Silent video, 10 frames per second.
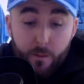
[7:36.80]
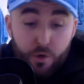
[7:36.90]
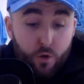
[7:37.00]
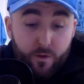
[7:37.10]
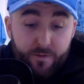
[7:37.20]

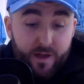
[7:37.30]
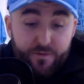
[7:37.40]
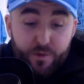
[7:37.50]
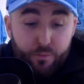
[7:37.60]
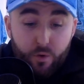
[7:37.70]
But other than
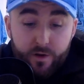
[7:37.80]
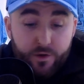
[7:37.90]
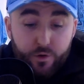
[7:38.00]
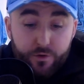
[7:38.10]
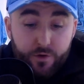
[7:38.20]
that, De
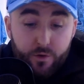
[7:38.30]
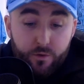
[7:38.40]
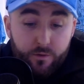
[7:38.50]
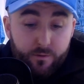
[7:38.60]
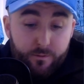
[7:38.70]
Bruyne,
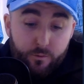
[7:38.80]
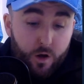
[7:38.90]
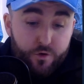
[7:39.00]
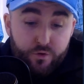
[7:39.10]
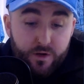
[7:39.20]
Gundo,
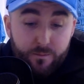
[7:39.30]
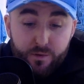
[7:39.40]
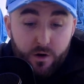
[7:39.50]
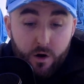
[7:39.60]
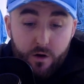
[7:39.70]
Rodri,
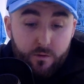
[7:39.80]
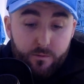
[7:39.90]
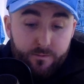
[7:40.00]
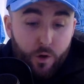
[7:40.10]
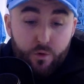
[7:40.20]
Bernardo,
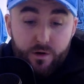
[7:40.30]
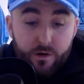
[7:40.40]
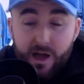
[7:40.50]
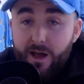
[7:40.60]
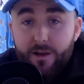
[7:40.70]

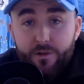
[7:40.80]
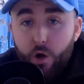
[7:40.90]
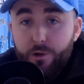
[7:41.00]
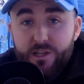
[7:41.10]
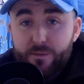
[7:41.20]
Foden, Haaland,
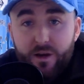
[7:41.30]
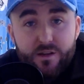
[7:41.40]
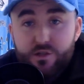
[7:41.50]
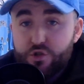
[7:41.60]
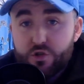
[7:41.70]
all these
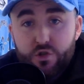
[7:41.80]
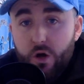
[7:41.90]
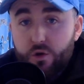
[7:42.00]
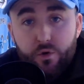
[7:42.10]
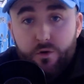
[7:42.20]
players just
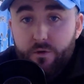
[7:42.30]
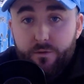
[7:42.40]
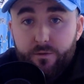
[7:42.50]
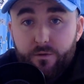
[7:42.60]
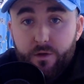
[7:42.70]
not good
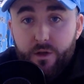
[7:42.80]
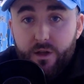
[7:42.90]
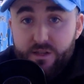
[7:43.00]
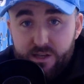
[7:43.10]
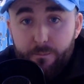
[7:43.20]
enough.
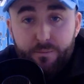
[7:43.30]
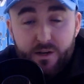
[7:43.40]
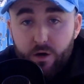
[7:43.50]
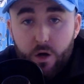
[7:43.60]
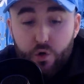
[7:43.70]

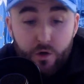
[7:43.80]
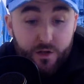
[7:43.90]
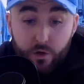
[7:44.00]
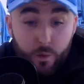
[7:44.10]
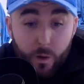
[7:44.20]
Simply not good.
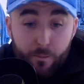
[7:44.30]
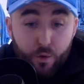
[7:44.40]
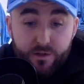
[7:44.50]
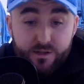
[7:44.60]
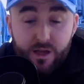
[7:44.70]
I don't know what
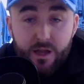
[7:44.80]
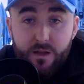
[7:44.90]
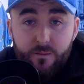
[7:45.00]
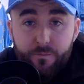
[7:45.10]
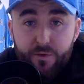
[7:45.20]
more to
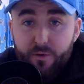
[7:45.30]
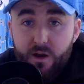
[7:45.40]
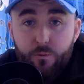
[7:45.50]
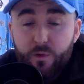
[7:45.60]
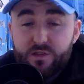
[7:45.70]
say. The
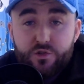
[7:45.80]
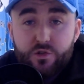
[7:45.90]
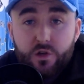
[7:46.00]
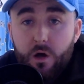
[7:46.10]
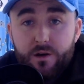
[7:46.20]
final whistle's
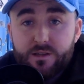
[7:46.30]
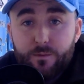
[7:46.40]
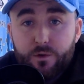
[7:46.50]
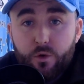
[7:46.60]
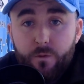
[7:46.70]
just gone as
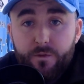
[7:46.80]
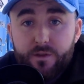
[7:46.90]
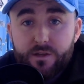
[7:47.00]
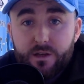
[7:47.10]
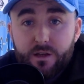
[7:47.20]
I'm recording
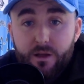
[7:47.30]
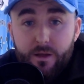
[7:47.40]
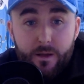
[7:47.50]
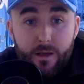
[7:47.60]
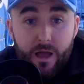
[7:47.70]
this, and
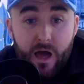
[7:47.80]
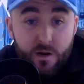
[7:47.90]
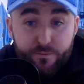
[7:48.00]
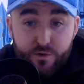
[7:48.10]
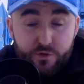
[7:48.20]

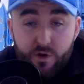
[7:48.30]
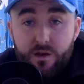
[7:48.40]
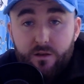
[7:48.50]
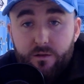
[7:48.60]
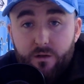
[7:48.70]
I'm
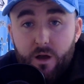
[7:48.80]
frustrated.